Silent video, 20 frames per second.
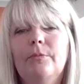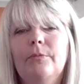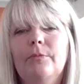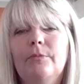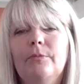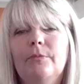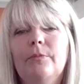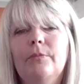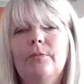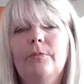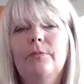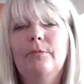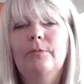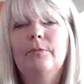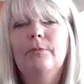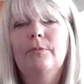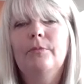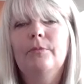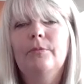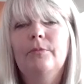
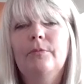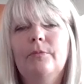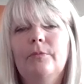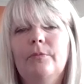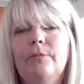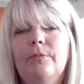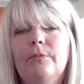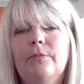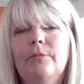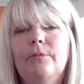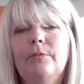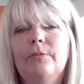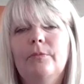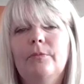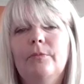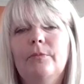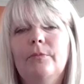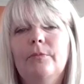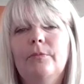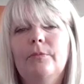
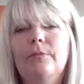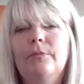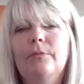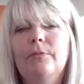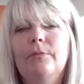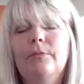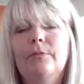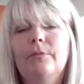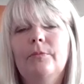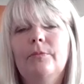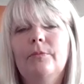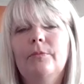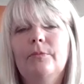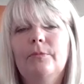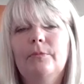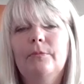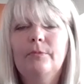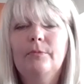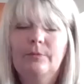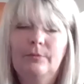
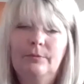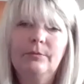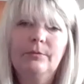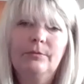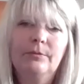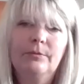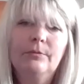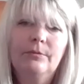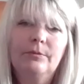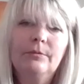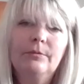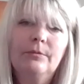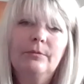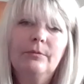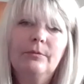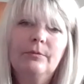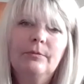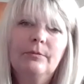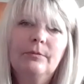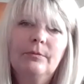
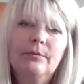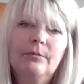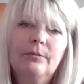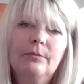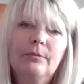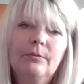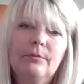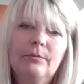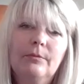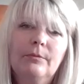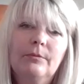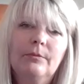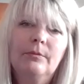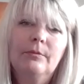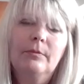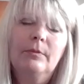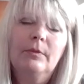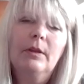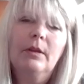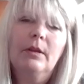
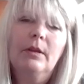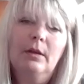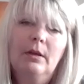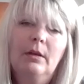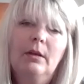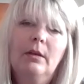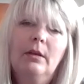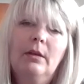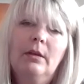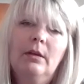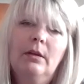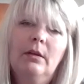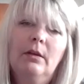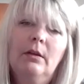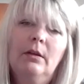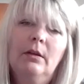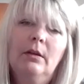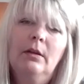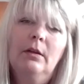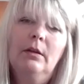
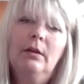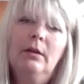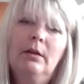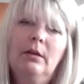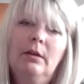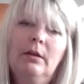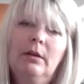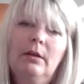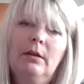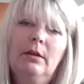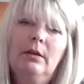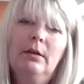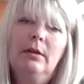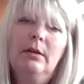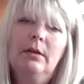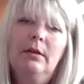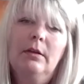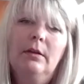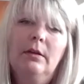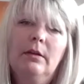
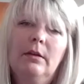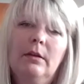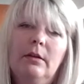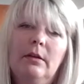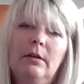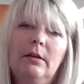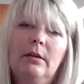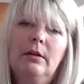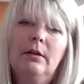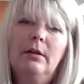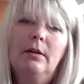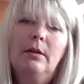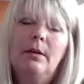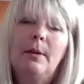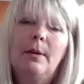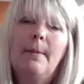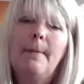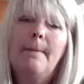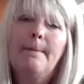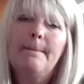This person isn't speaking.